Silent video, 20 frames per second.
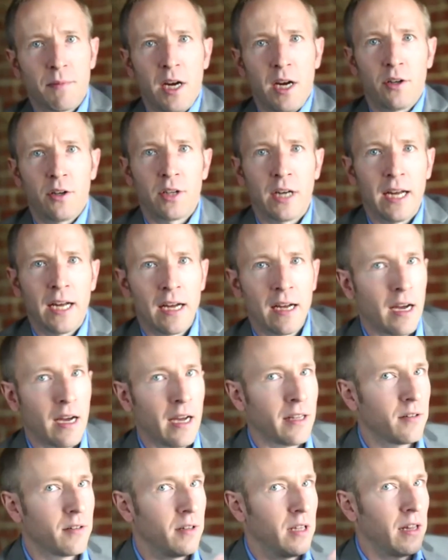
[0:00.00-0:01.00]
I
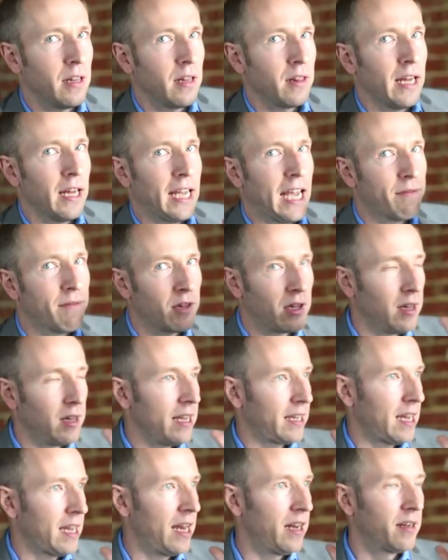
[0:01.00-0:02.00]
like having the light
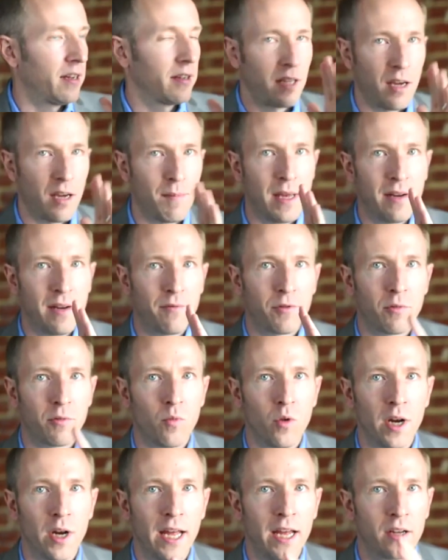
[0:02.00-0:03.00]
kind of come in from one
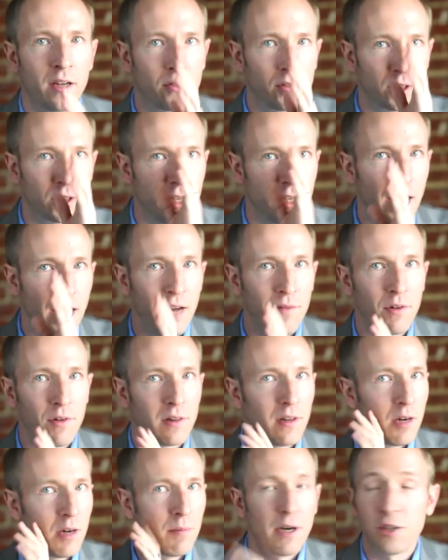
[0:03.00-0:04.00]
angle, so you have a little
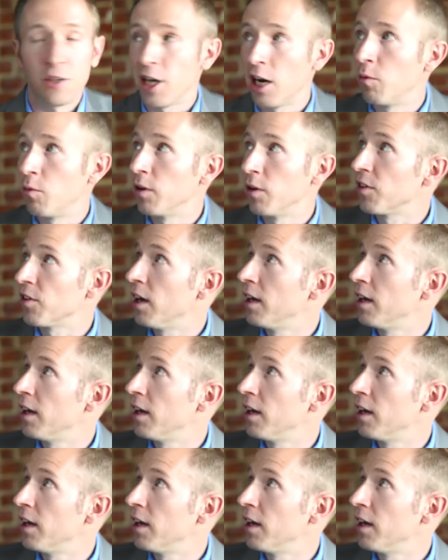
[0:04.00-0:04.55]
bit of shadow on one side.